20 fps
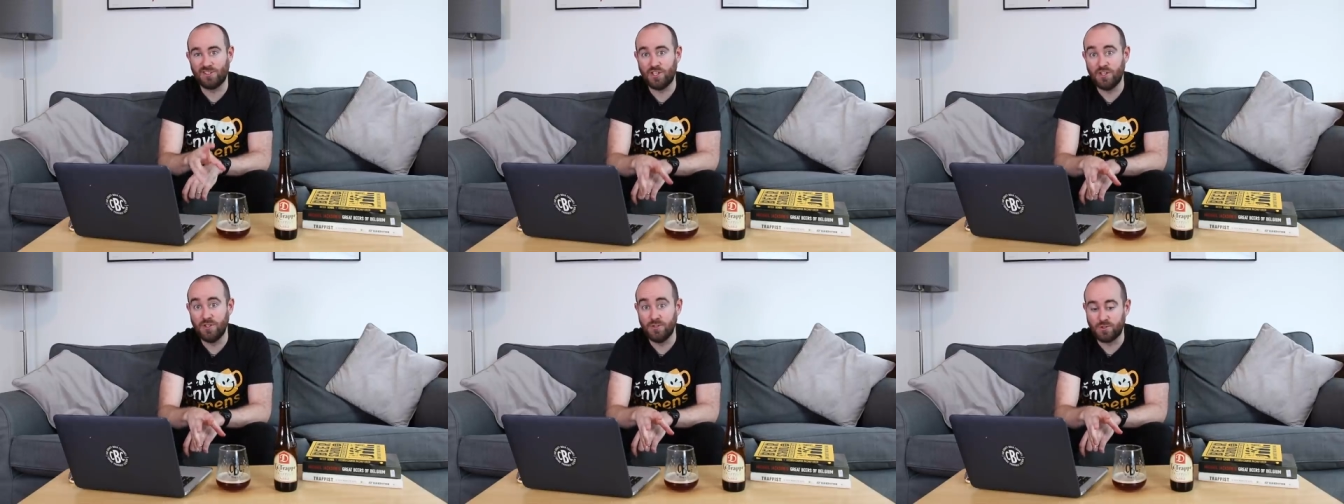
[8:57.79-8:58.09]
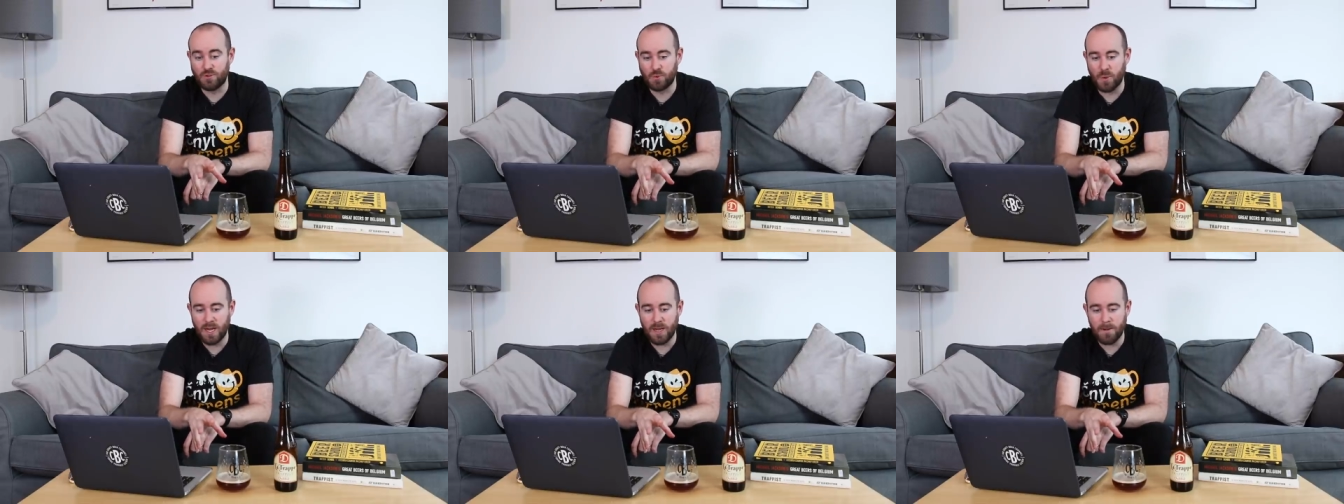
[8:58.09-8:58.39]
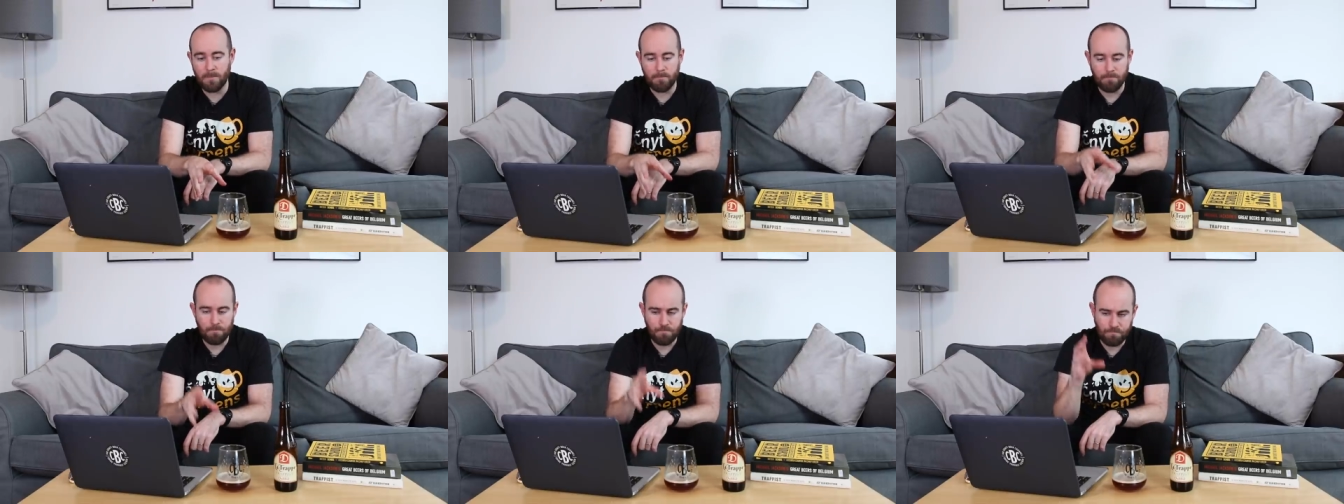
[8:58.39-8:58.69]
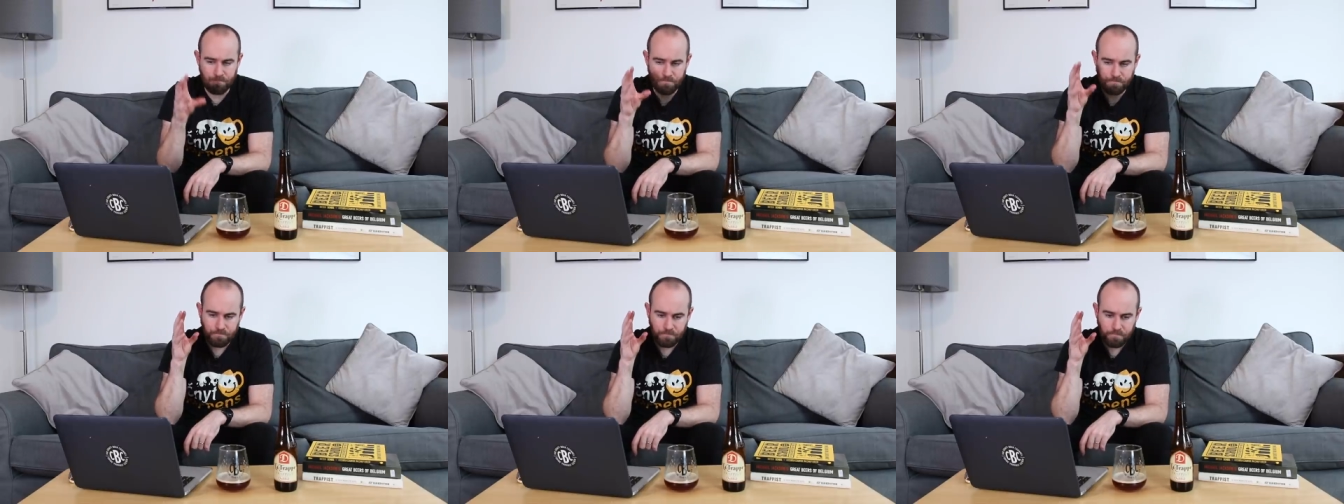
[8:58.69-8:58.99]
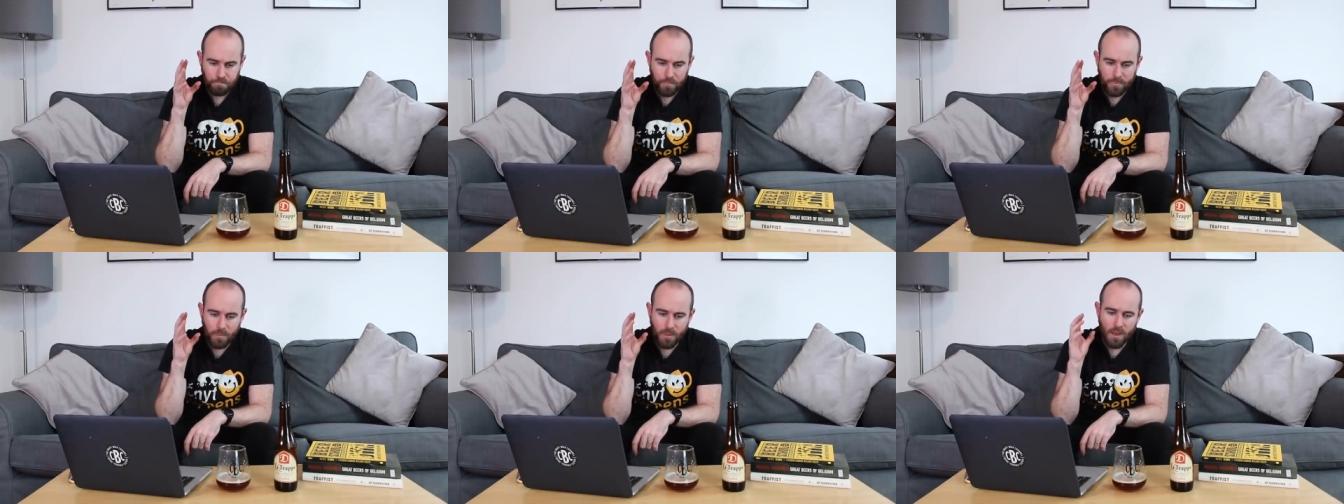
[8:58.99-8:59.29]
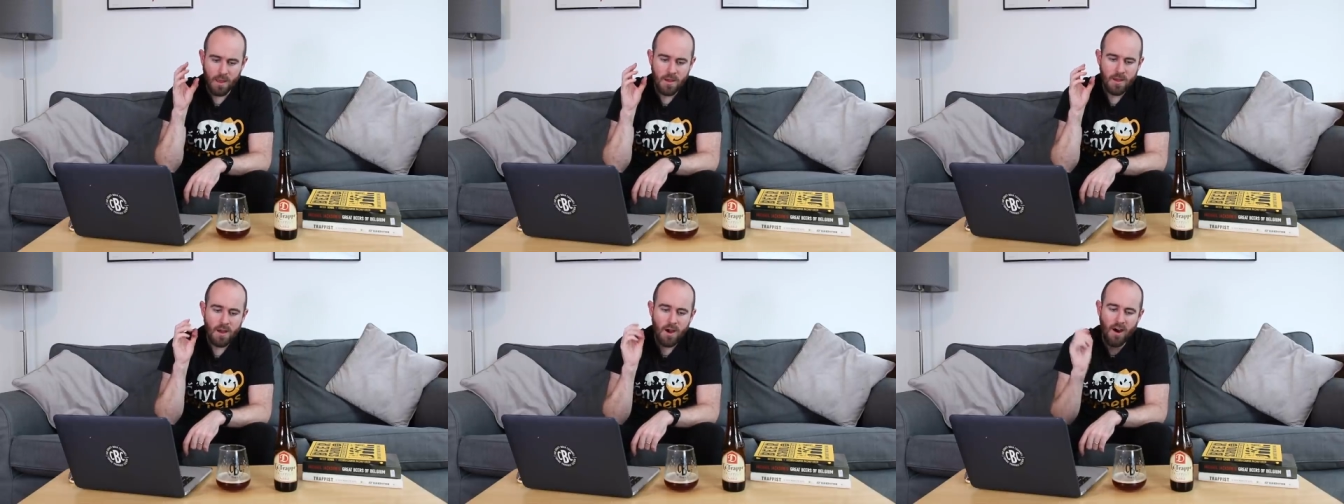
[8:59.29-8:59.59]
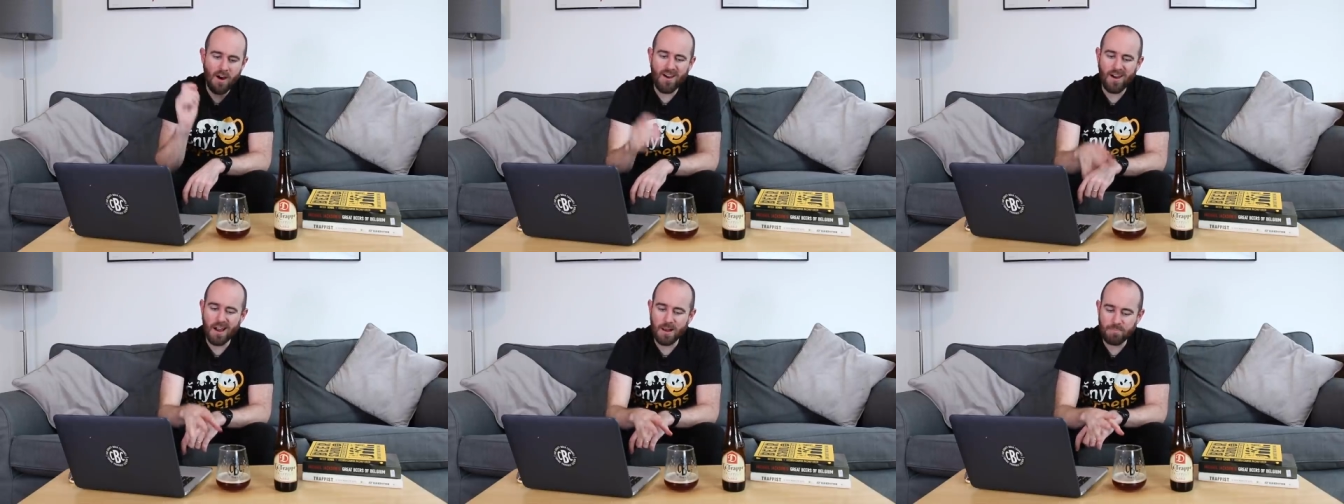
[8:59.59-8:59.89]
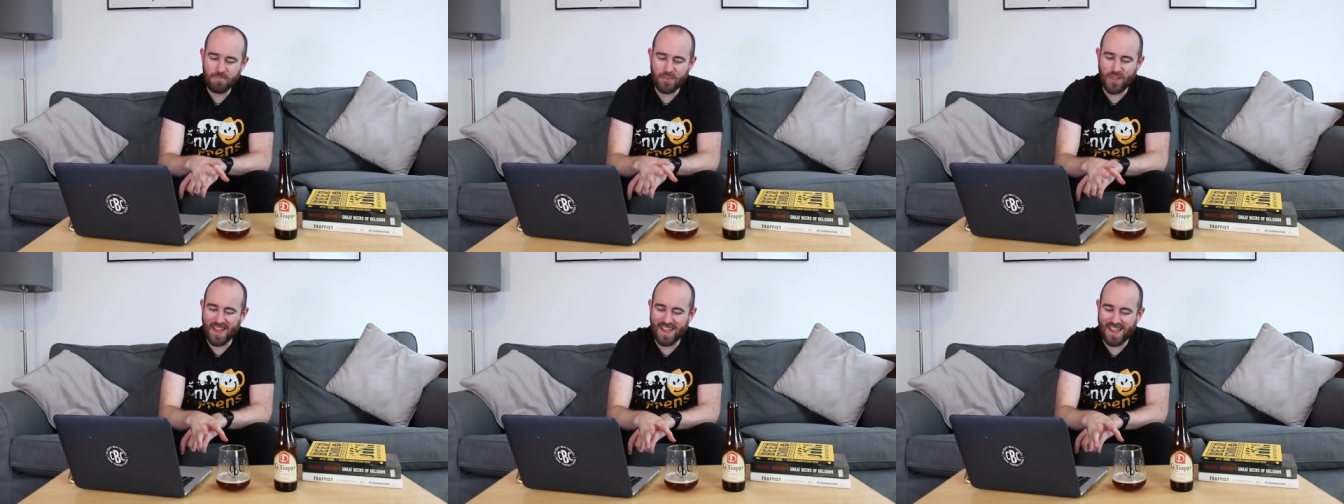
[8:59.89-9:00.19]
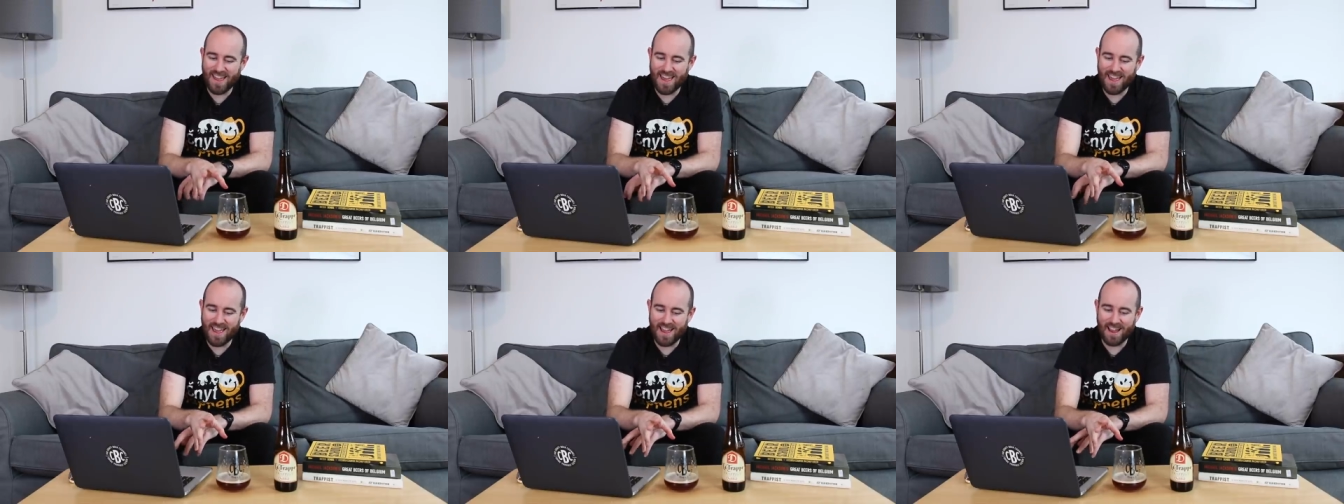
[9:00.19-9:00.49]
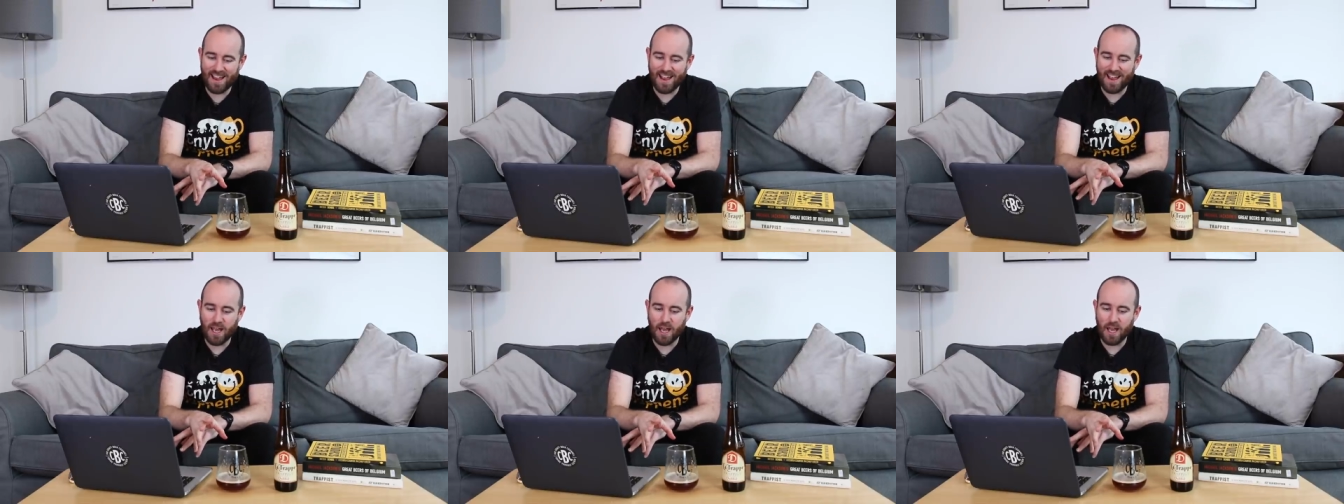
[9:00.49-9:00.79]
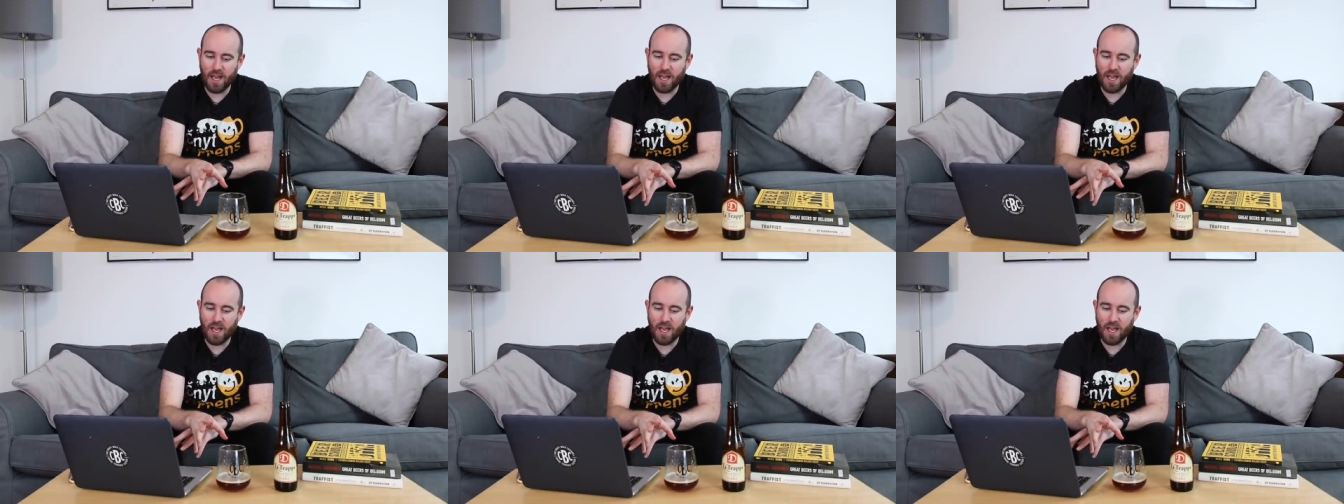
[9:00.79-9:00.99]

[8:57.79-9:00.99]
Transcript: too sweet. I'm thinking...